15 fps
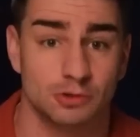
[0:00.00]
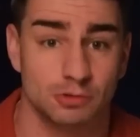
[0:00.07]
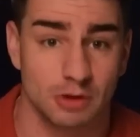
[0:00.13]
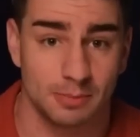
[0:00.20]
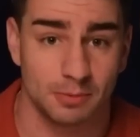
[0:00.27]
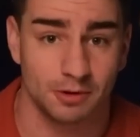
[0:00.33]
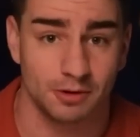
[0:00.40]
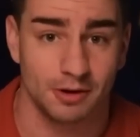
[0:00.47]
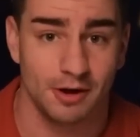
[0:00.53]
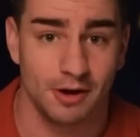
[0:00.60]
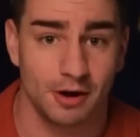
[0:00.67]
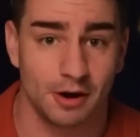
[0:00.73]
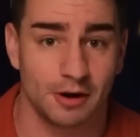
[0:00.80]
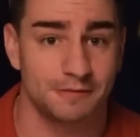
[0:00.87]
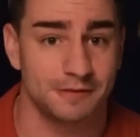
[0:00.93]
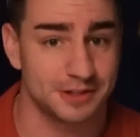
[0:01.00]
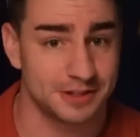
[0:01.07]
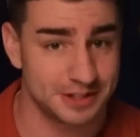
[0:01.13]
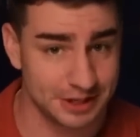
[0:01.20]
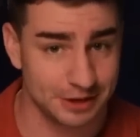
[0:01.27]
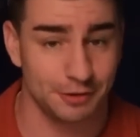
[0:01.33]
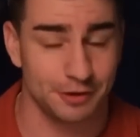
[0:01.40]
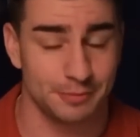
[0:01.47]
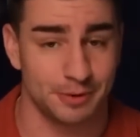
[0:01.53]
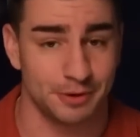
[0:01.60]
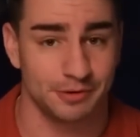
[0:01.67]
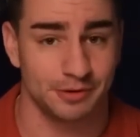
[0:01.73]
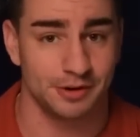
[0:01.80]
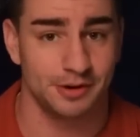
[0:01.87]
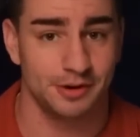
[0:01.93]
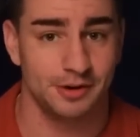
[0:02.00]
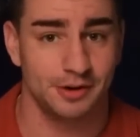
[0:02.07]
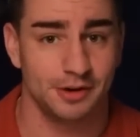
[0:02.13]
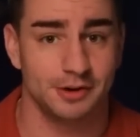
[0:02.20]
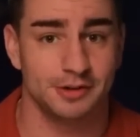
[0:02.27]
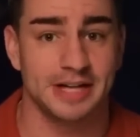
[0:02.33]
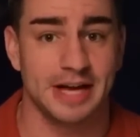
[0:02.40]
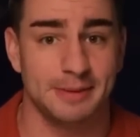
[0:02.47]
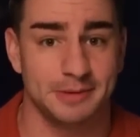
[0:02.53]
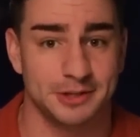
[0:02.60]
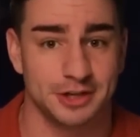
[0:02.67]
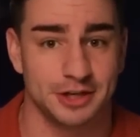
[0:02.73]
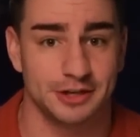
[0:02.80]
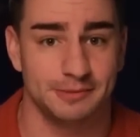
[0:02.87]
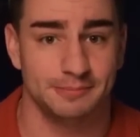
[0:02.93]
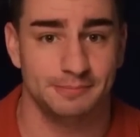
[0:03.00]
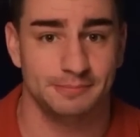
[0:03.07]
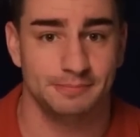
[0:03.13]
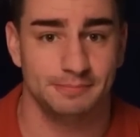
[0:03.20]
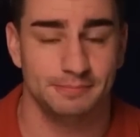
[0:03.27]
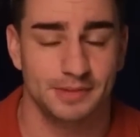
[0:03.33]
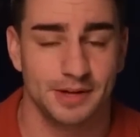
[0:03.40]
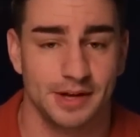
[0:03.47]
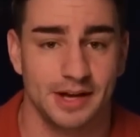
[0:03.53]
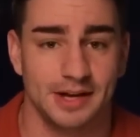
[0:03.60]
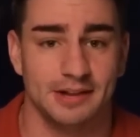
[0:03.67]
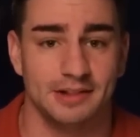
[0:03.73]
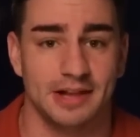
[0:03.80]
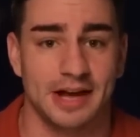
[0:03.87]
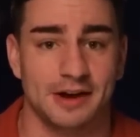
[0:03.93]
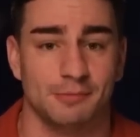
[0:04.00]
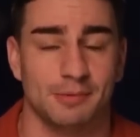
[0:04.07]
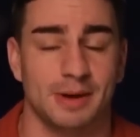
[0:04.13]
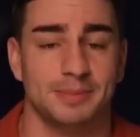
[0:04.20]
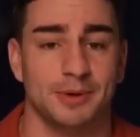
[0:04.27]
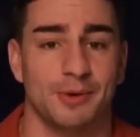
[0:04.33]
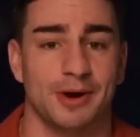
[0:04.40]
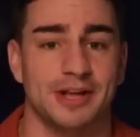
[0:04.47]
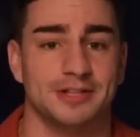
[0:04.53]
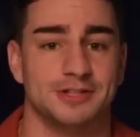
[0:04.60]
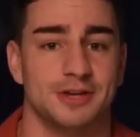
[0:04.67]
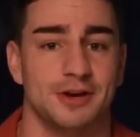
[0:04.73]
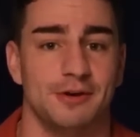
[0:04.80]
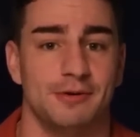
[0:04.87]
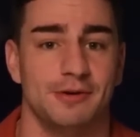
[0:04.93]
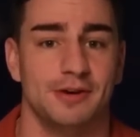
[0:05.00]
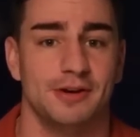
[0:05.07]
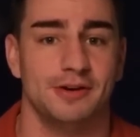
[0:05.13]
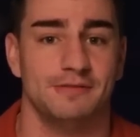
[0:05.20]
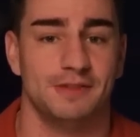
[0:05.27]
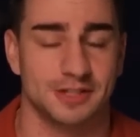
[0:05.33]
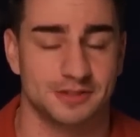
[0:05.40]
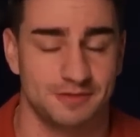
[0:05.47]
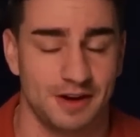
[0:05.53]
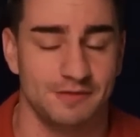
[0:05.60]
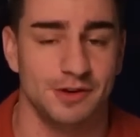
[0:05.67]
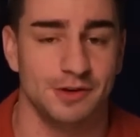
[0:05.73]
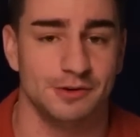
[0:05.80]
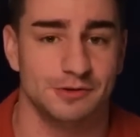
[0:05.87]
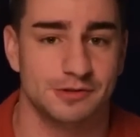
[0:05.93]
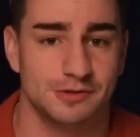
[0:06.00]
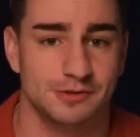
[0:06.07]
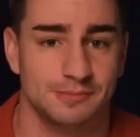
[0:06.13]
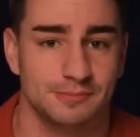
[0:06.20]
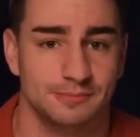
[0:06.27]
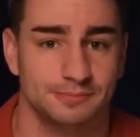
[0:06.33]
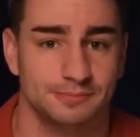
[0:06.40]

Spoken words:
in trouble are if you steal the boot or damage it. In Atlanta, Rob DiRienzo, Fox 5 News.